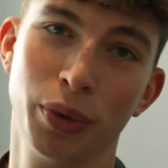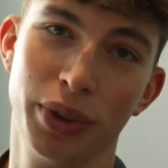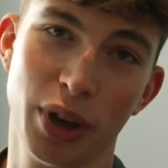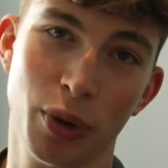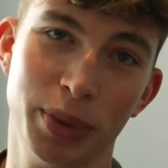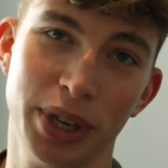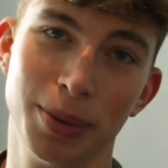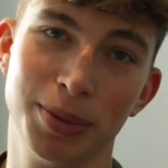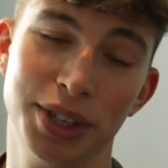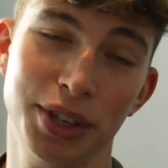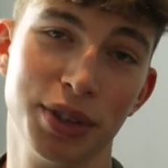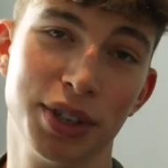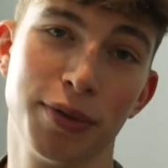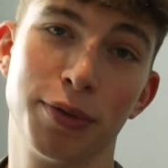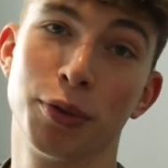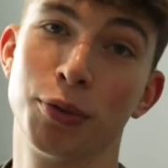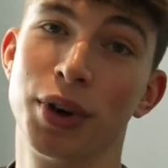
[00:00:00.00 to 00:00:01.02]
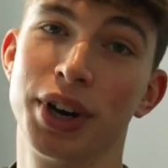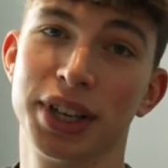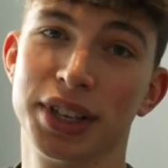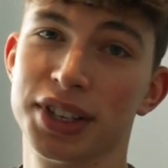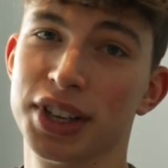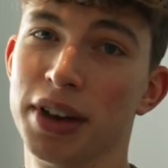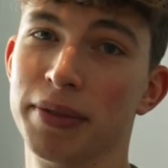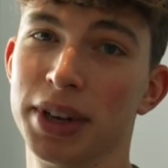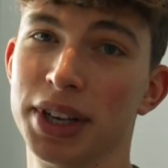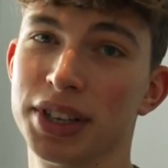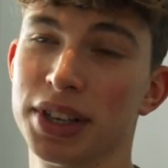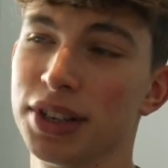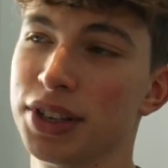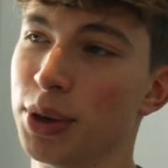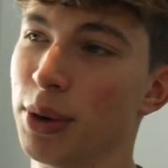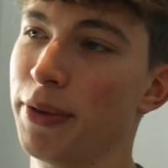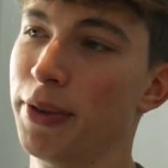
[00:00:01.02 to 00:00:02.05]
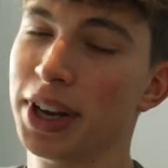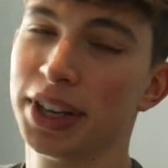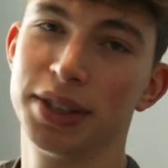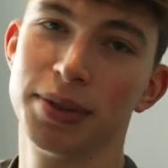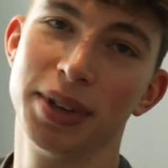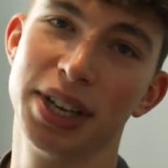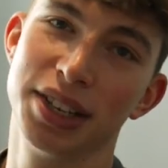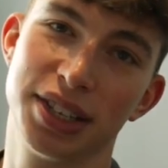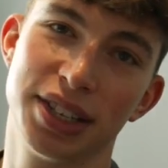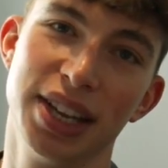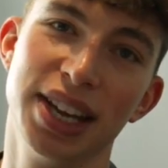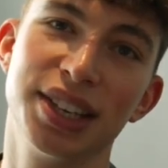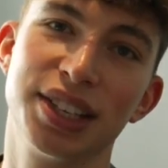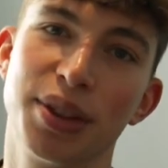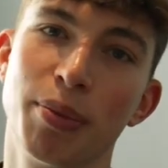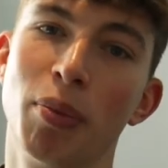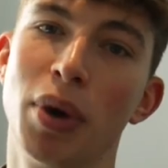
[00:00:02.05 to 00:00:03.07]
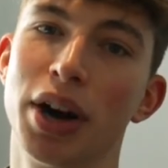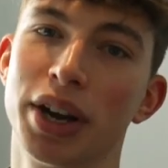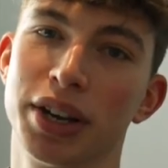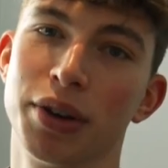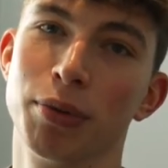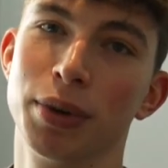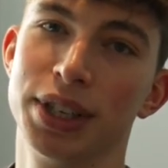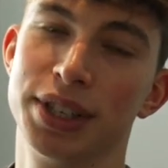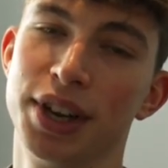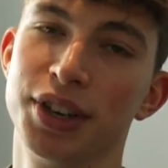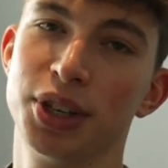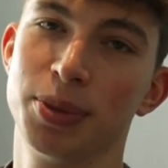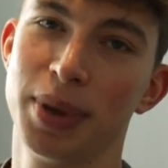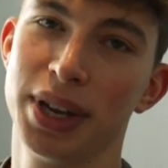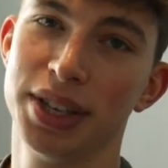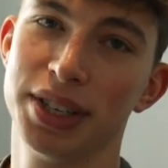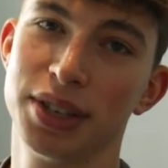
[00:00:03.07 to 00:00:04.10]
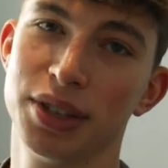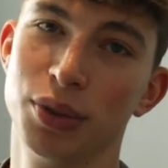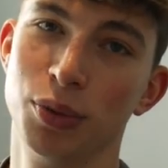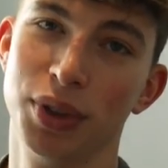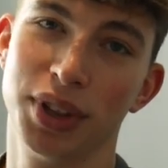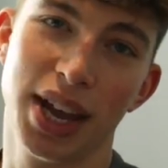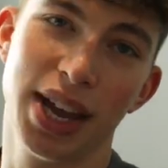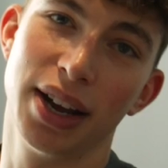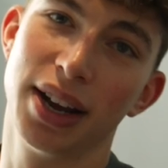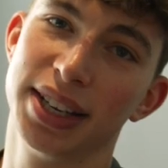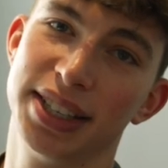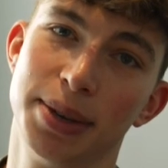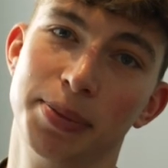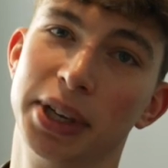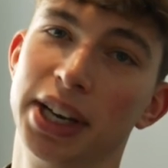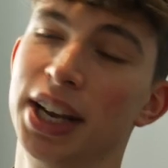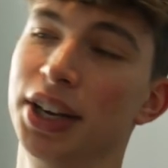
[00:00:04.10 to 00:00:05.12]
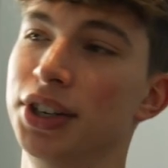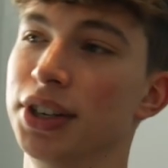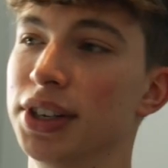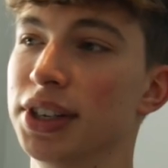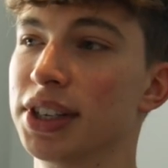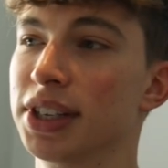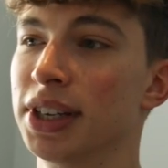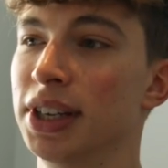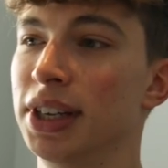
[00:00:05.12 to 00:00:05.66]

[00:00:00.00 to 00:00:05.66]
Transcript: they'll be able to use it for running surveys. So effectively, it's the market research space with AI simulations.